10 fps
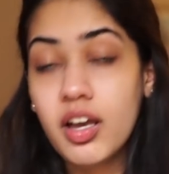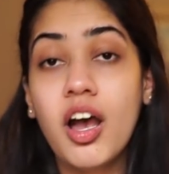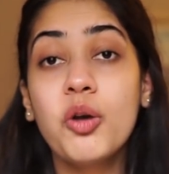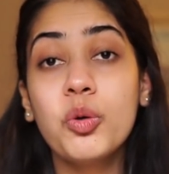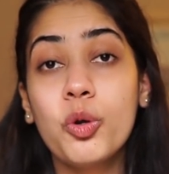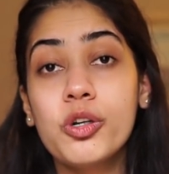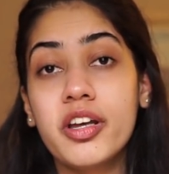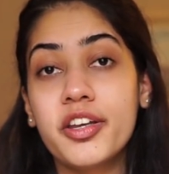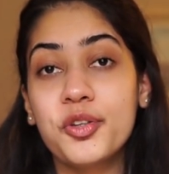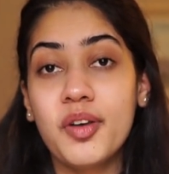How old
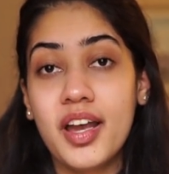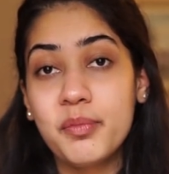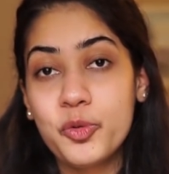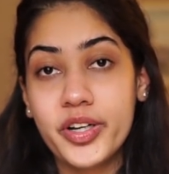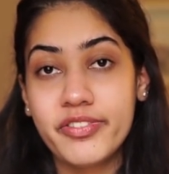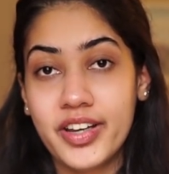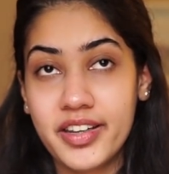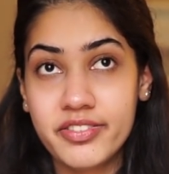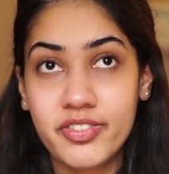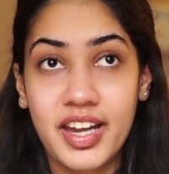are you? I'm
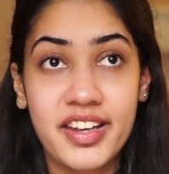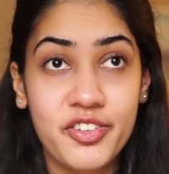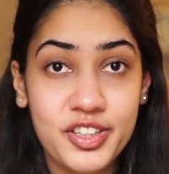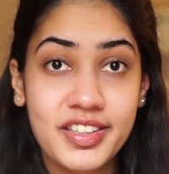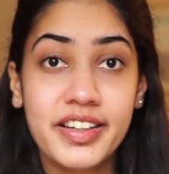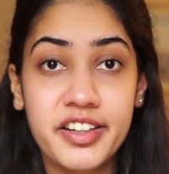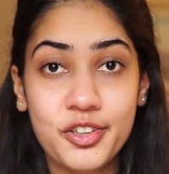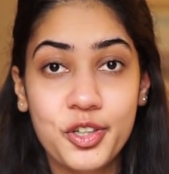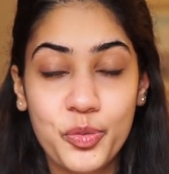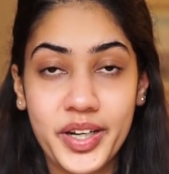twenty-five, I recently
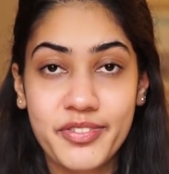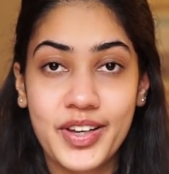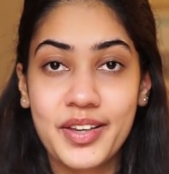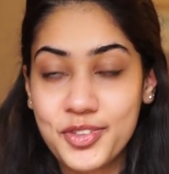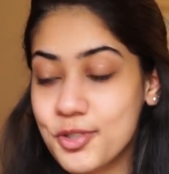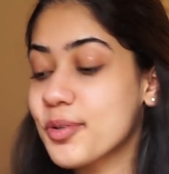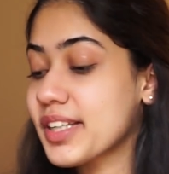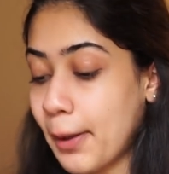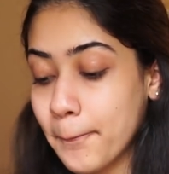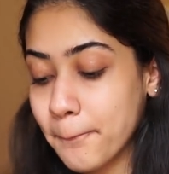turned twenty-five, so
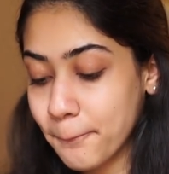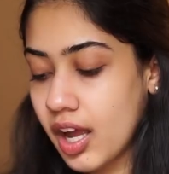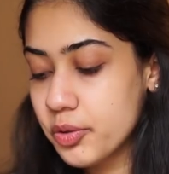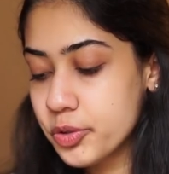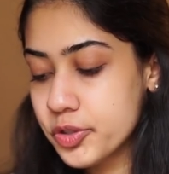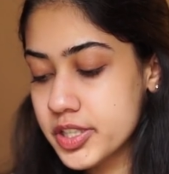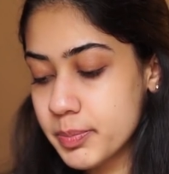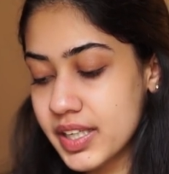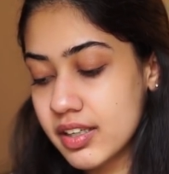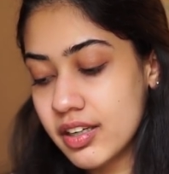yeah. How do you
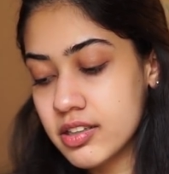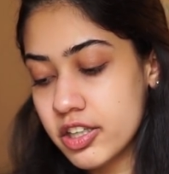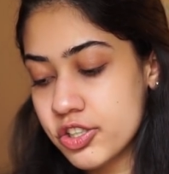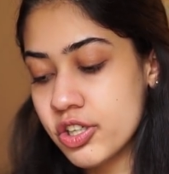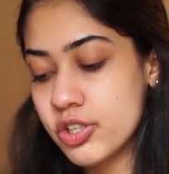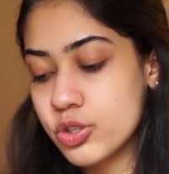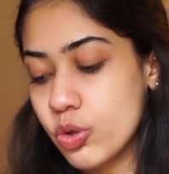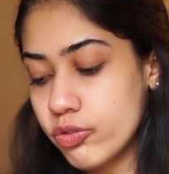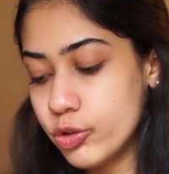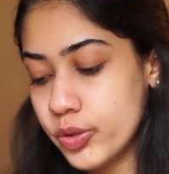speak English
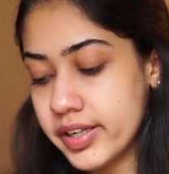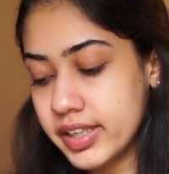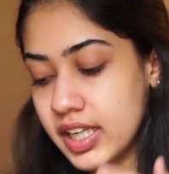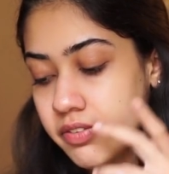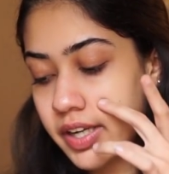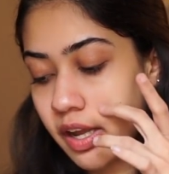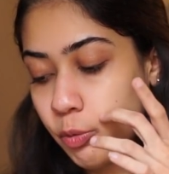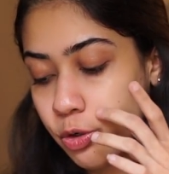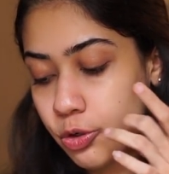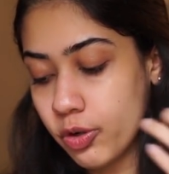so fluently? Even I
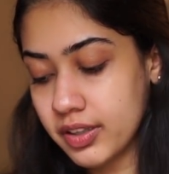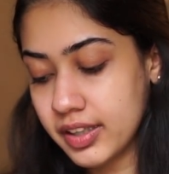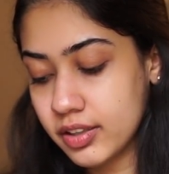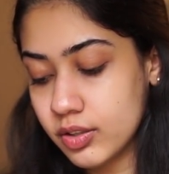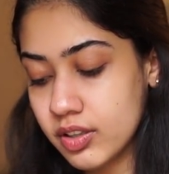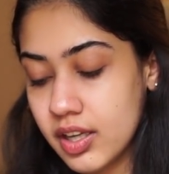want to talk like you.